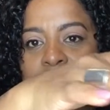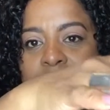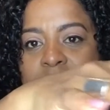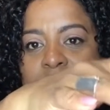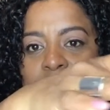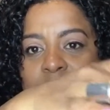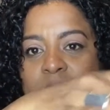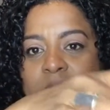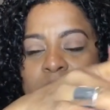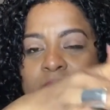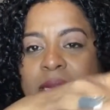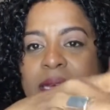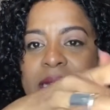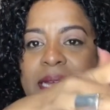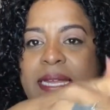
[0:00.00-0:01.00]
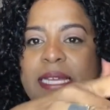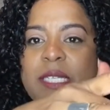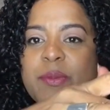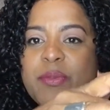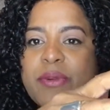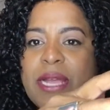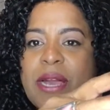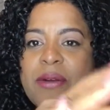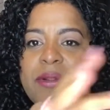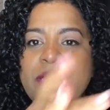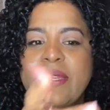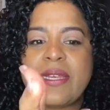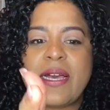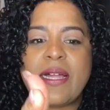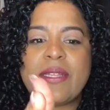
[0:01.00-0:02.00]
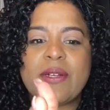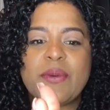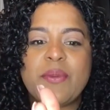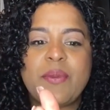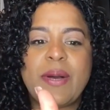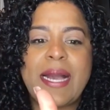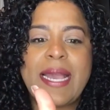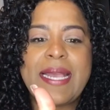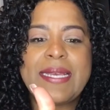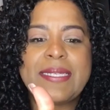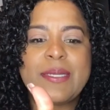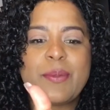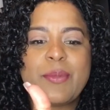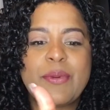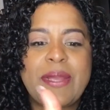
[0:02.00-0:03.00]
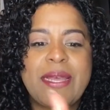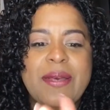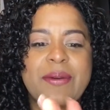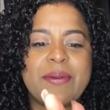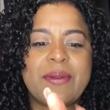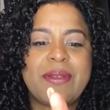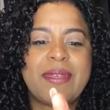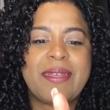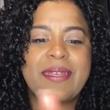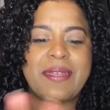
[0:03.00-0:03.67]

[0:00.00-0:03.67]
so it is brown in color. Why is it brown?